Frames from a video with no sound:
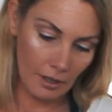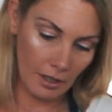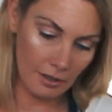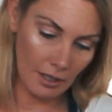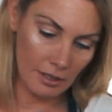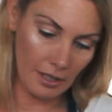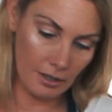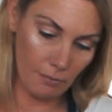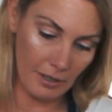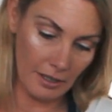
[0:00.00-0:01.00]
it does need
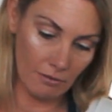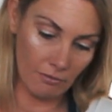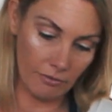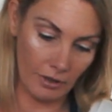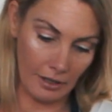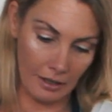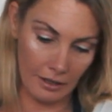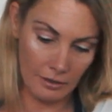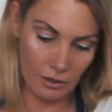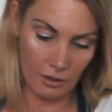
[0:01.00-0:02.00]
to be
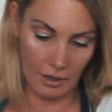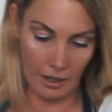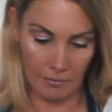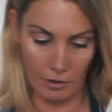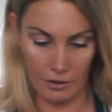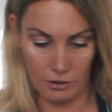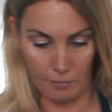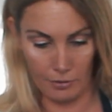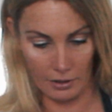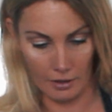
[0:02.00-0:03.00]
vanilla, so I'm going to
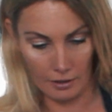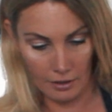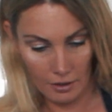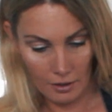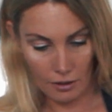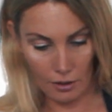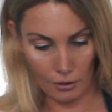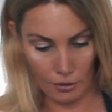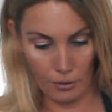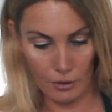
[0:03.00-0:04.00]
put a
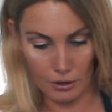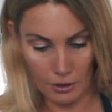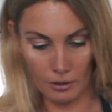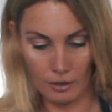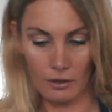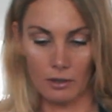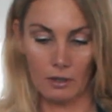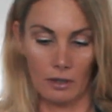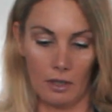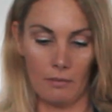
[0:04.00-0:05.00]
good
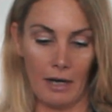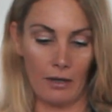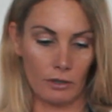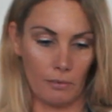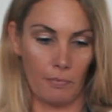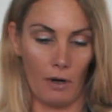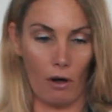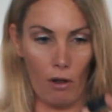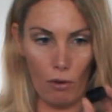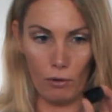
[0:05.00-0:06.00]
amount of
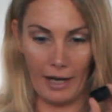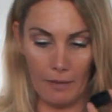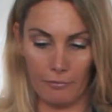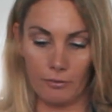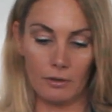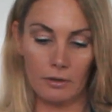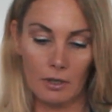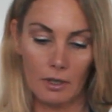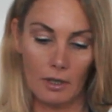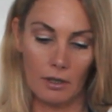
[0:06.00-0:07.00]
a whole cupful
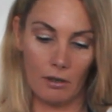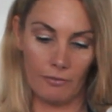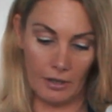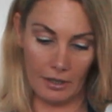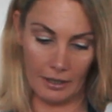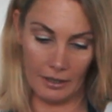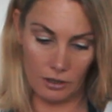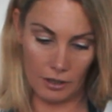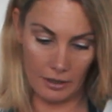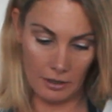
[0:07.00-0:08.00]
of vanilla
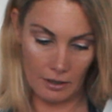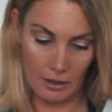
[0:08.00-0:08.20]
extract